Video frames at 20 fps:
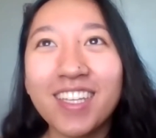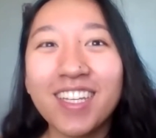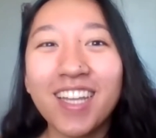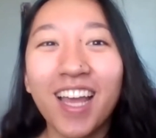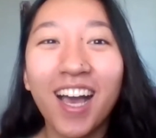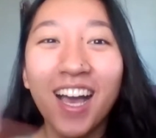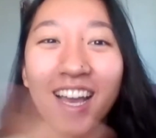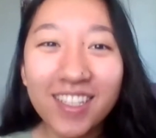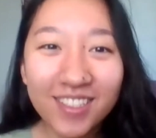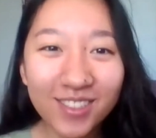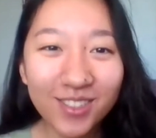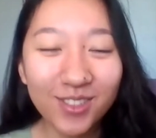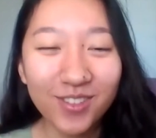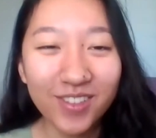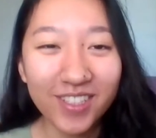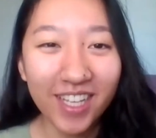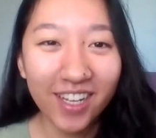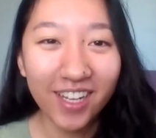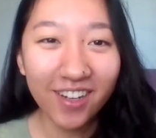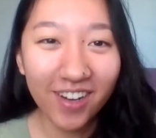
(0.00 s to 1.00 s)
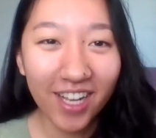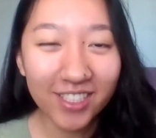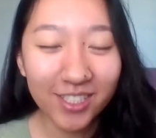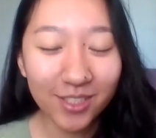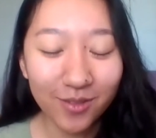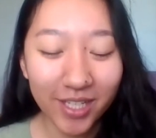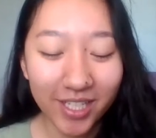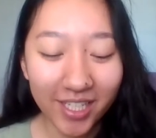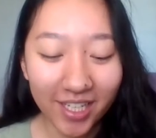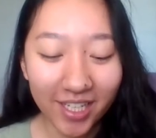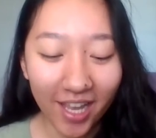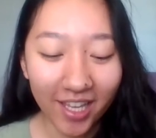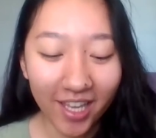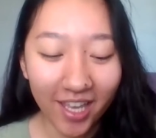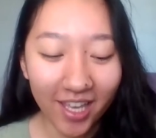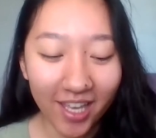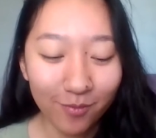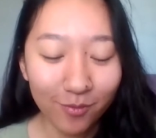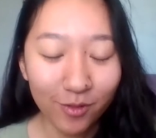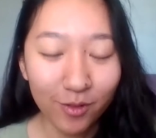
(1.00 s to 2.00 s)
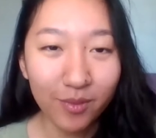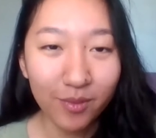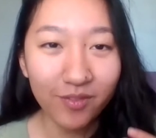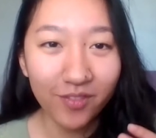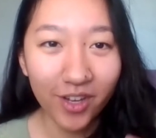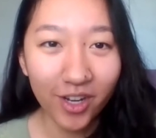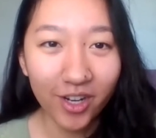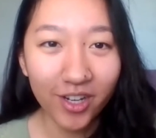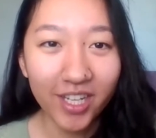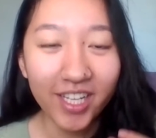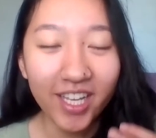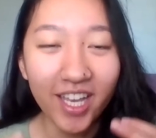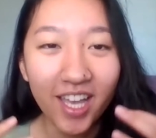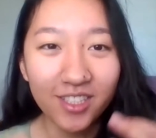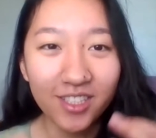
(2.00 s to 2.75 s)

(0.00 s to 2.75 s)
in high school when I graduated, I came from a very